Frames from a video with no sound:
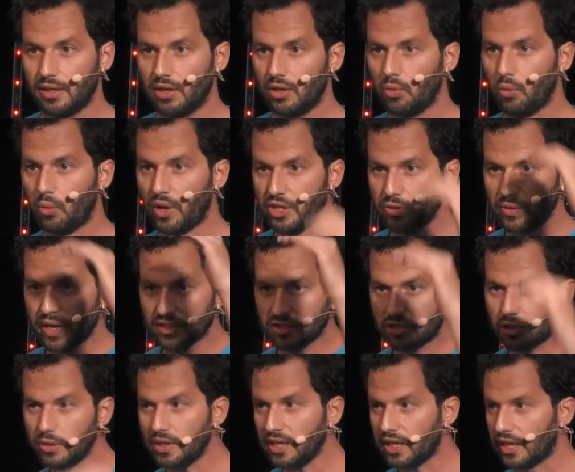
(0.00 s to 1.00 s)
When you are
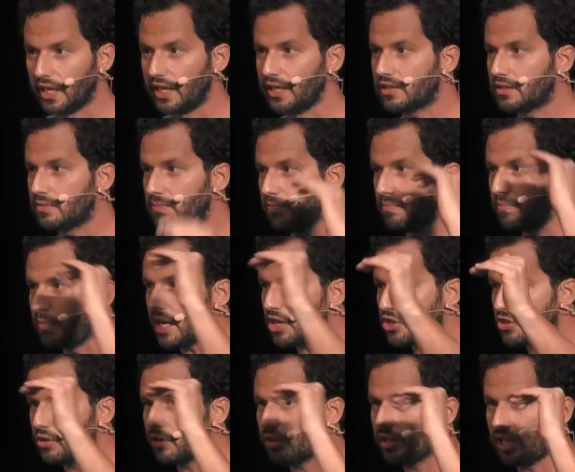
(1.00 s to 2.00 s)
doing it,
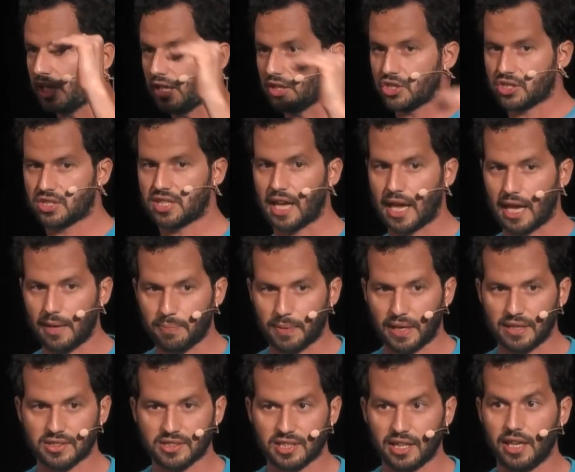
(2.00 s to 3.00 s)
measure each step
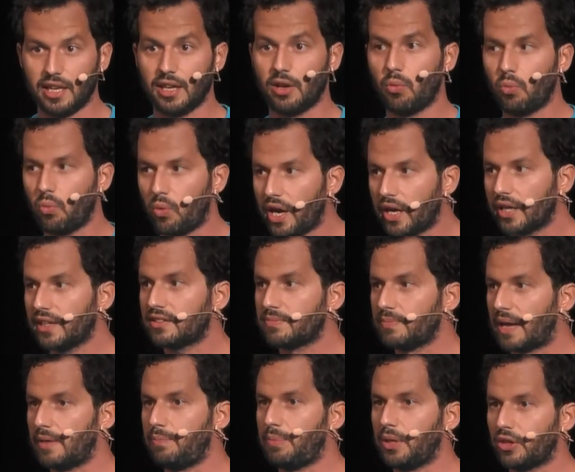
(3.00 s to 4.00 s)
and say, where is
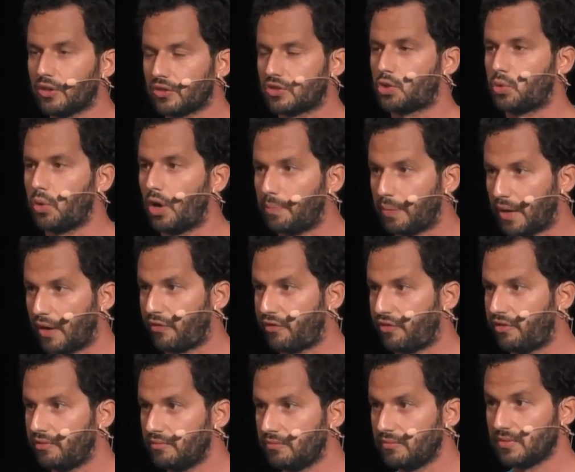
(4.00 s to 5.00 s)
my biggest drop-off?
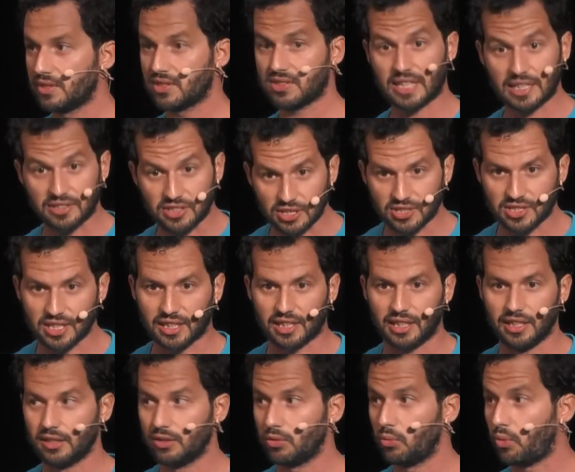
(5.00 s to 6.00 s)
Statistically,
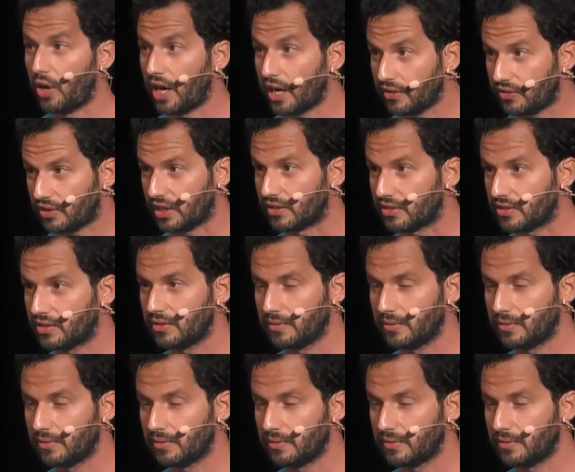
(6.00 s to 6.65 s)
where is it?